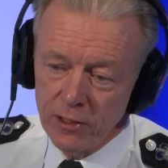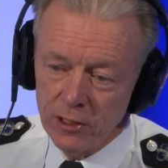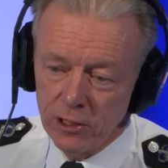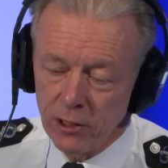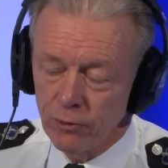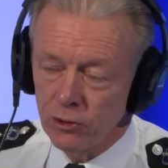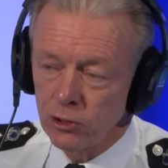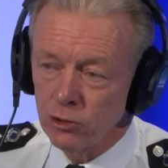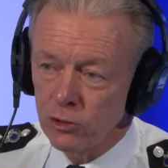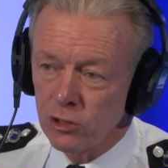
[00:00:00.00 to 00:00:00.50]

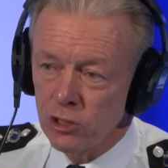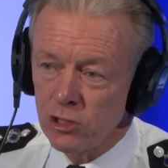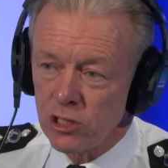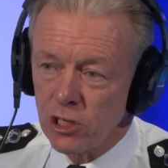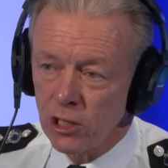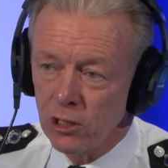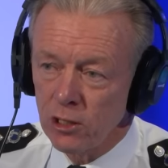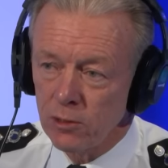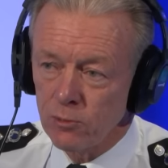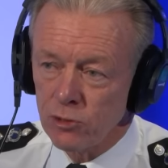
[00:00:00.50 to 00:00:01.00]
Difficult at
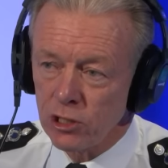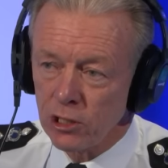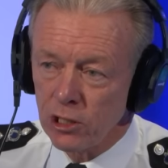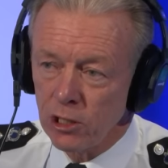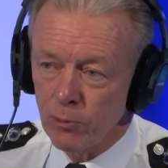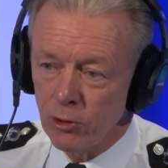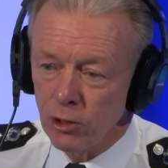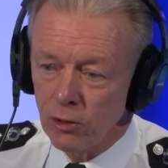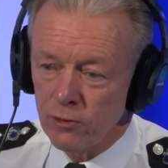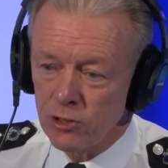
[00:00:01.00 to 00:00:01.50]
times to
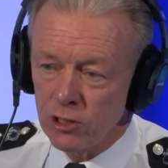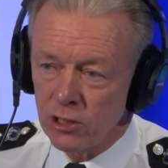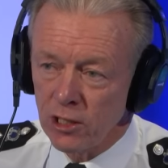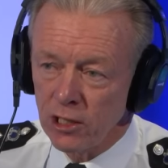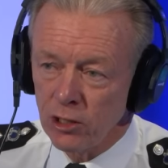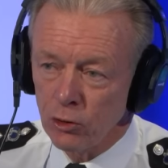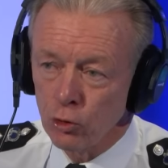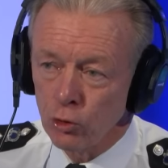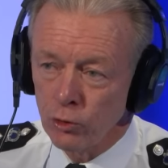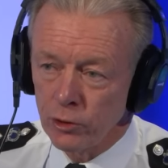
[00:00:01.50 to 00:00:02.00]
keep an officer
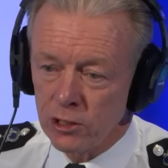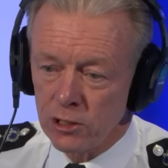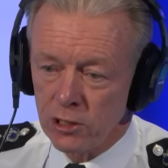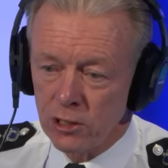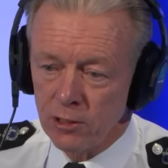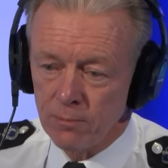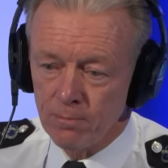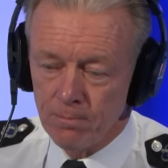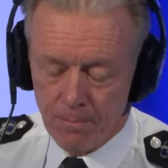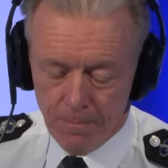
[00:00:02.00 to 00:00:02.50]
there all the
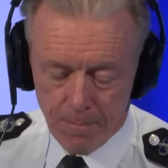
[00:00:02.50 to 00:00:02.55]
time.